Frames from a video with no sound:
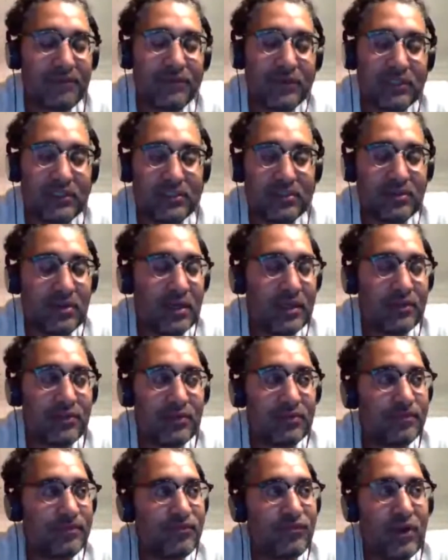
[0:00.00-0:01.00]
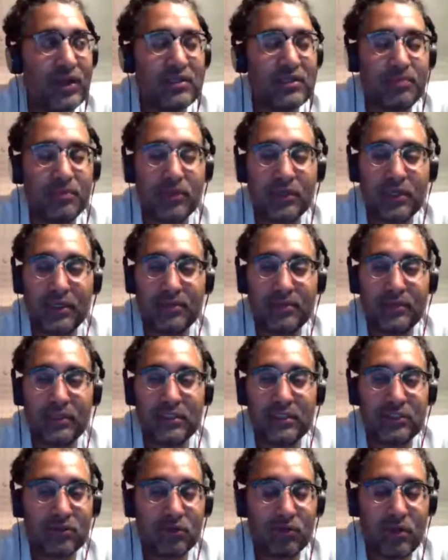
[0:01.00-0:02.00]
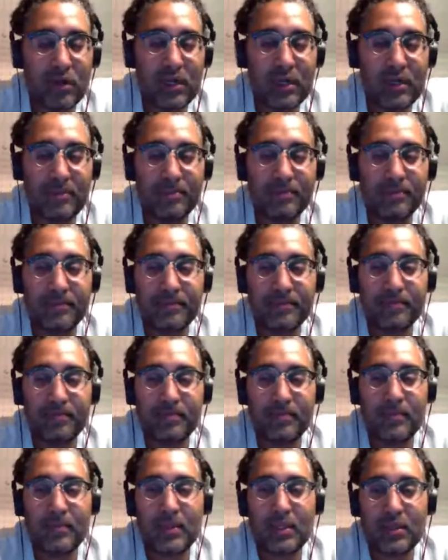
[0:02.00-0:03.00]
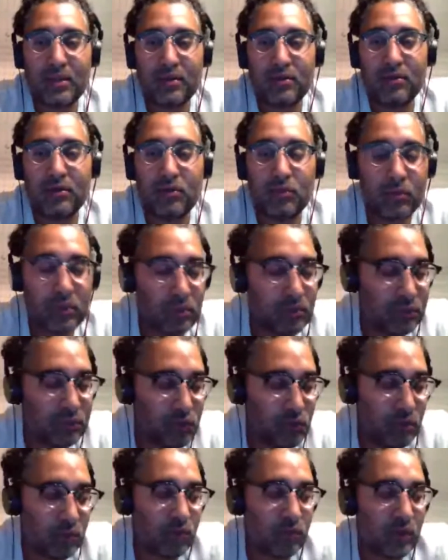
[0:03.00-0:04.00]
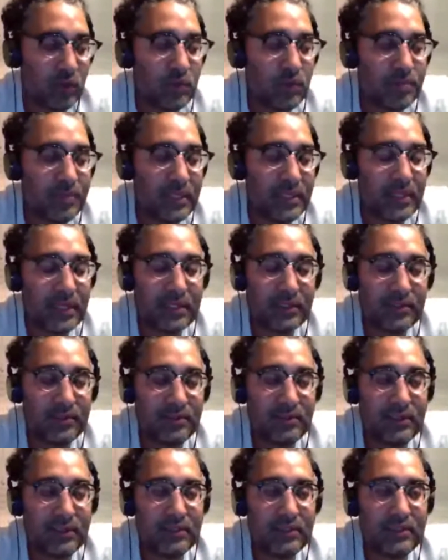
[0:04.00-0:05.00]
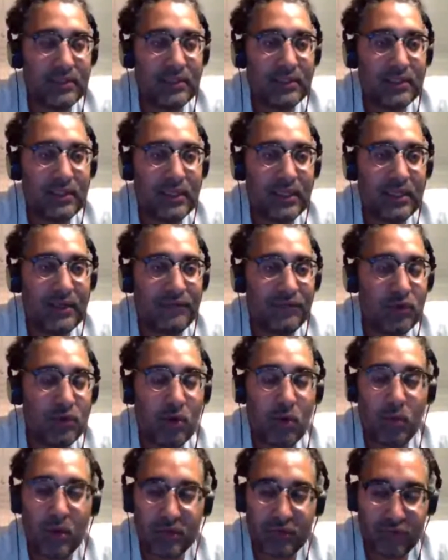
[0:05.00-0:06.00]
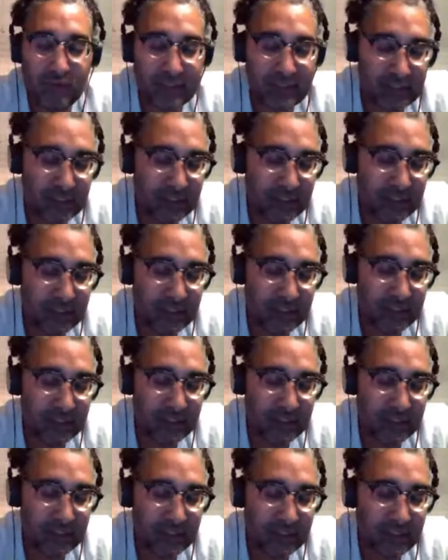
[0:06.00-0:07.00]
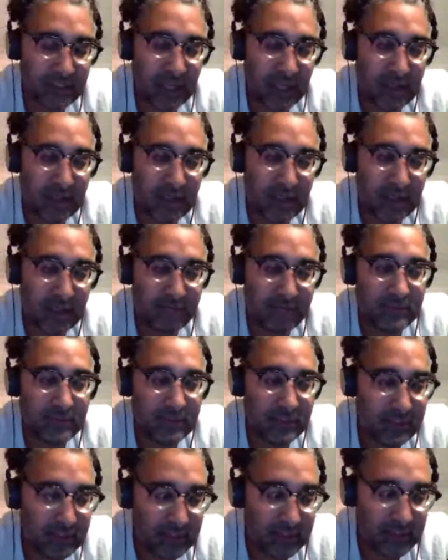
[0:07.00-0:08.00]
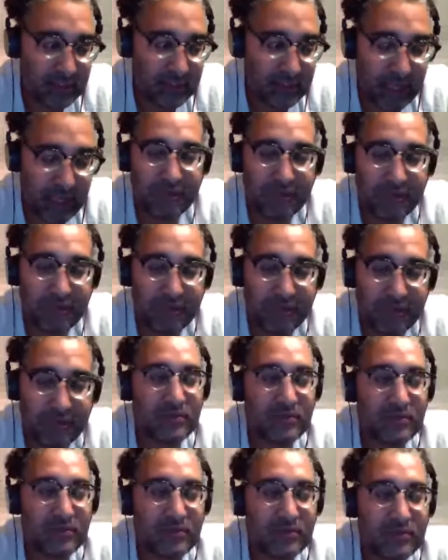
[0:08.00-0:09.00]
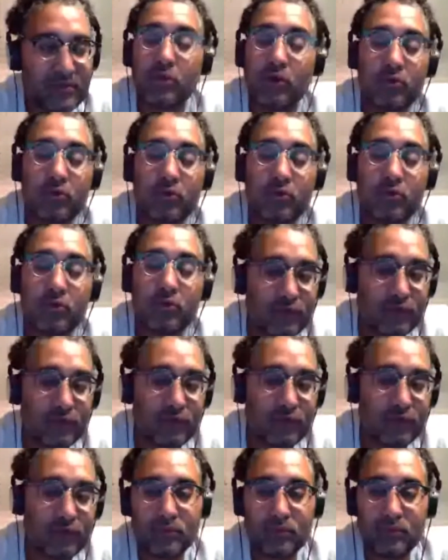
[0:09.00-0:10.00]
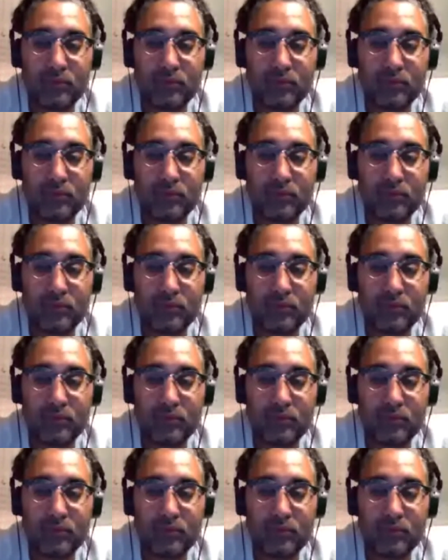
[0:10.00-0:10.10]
Definitely the Facebook, Instagram. Would you agree with me that if you don't watch wrestling live, still don't touch your phone?